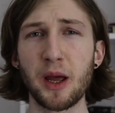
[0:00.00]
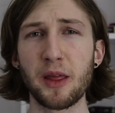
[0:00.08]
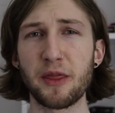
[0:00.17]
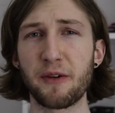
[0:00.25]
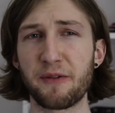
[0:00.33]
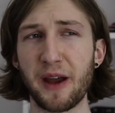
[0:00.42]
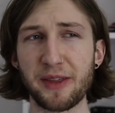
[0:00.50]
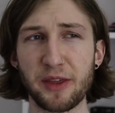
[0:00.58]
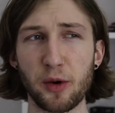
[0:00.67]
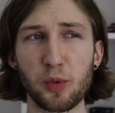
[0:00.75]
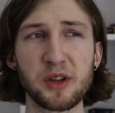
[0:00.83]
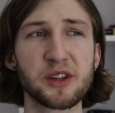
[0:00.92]
the fact that
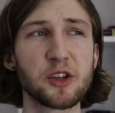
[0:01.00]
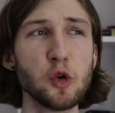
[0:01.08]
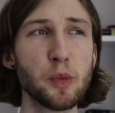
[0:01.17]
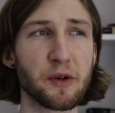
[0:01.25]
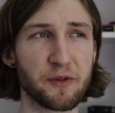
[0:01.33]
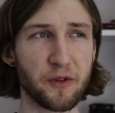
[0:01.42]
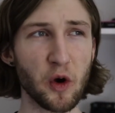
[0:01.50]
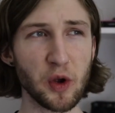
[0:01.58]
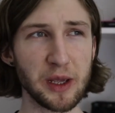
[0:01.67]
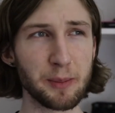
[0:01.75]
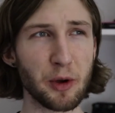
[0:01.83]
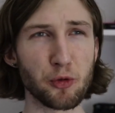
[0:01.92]
it was super
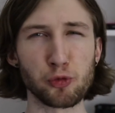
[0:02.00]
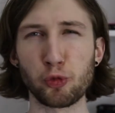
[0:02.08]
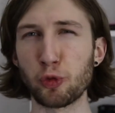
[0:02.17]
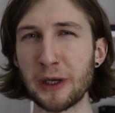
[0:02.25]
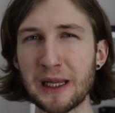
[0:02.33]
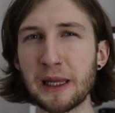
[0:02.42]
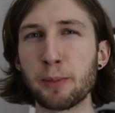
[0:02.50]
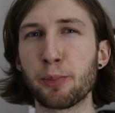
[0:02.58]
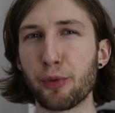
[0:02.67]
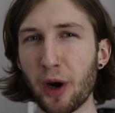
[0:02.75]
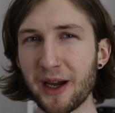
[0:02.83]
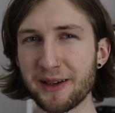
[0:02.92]
foggy but really
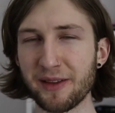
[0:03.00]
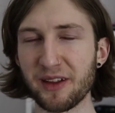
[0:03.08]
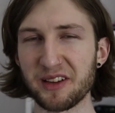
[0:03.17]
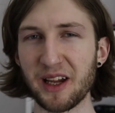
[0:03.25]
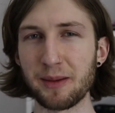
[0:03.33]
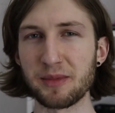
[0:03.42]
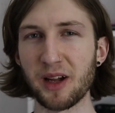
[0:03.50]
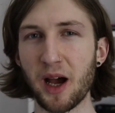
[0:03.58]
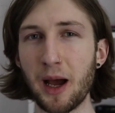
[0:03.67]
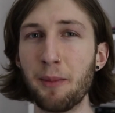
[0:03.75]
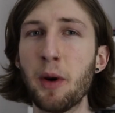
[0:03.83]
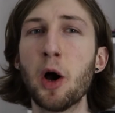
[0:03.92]
bright at the same
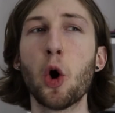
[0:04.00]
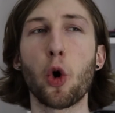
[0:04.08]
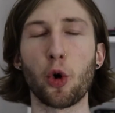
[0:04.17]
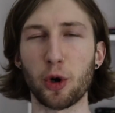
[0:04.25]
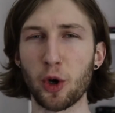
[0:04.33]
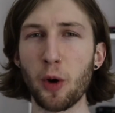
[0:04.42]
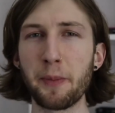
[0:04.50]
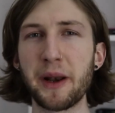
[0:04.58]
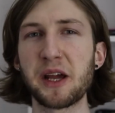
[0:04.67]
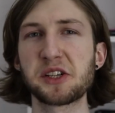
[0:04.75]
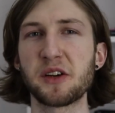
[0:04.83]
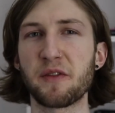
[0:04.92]
time, or a
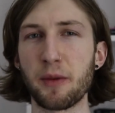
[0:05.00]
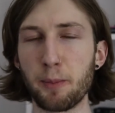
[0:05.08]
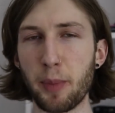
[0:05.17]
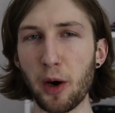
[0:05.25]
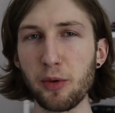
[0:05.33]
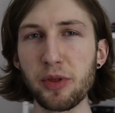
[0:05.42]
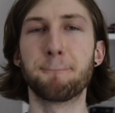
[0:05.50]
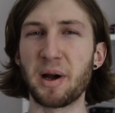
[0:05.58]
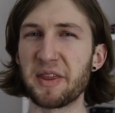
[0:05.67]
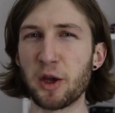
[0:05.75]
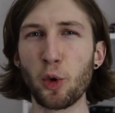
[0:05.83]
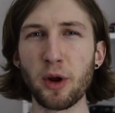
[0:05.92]
combination of them both,
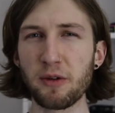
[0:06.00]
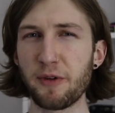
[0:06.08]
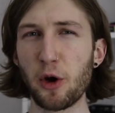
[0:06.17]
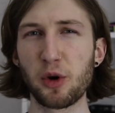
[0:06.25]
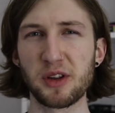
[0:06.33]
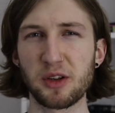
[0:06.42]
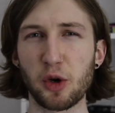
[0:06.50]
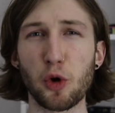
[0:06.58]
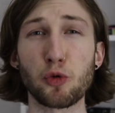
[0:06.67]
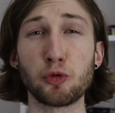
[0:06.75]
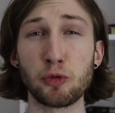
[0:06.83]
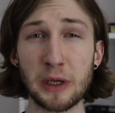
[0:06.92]
but the autofocus took a
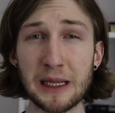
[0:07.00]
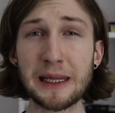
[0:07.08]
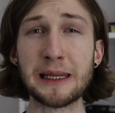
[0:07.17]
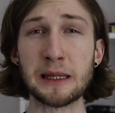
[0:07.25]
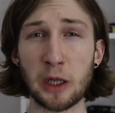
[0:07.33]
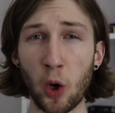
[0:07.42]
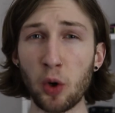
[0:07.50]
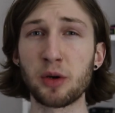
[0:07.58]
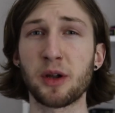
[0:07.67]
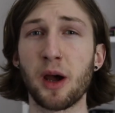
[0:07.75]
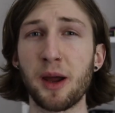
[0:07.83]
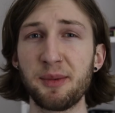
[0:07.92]
really long
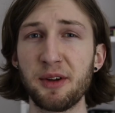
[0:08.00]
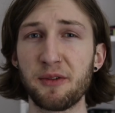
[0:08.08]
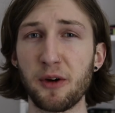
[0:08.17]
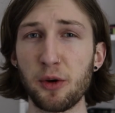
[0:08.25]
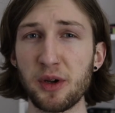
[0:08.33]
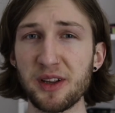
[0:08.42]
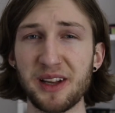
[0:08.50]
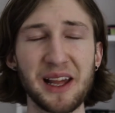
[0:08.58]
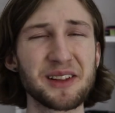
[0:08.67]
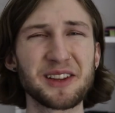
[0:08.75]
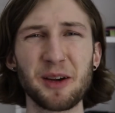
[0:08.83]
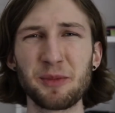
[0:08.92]
time to focus
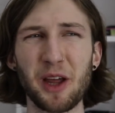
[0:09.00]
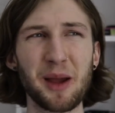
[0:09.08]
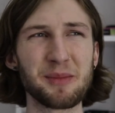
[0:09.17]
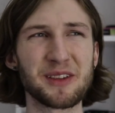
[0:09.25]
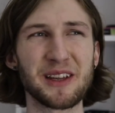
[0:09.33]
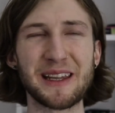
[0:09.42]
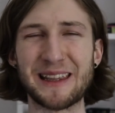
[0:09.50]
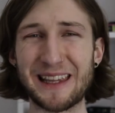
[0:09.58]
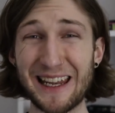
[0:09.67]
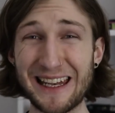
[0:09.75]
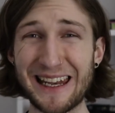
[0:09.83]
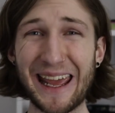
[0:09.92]
and sometimes
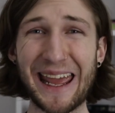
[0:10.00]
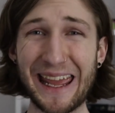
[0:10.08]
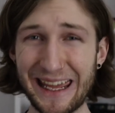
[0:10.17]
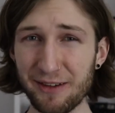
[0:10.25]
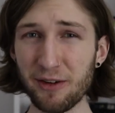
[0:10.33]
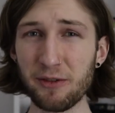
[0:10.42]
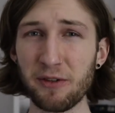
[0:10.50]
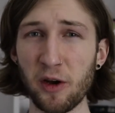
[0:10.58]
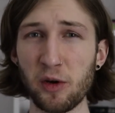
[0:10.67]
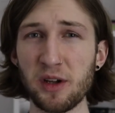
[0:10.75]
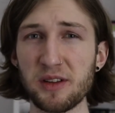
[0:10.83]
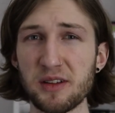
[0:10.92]
didn't even
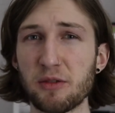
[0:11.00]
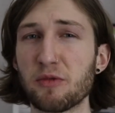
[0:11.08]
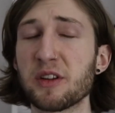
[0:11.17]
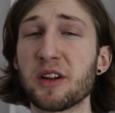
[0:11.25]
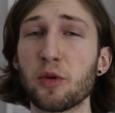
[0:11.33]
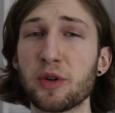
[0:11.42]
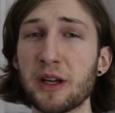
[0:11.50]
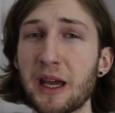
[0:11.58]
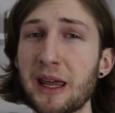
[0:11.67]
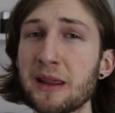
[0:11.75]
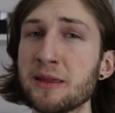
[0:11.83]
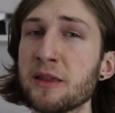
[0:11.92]
focus, resulting
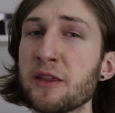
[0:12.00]
in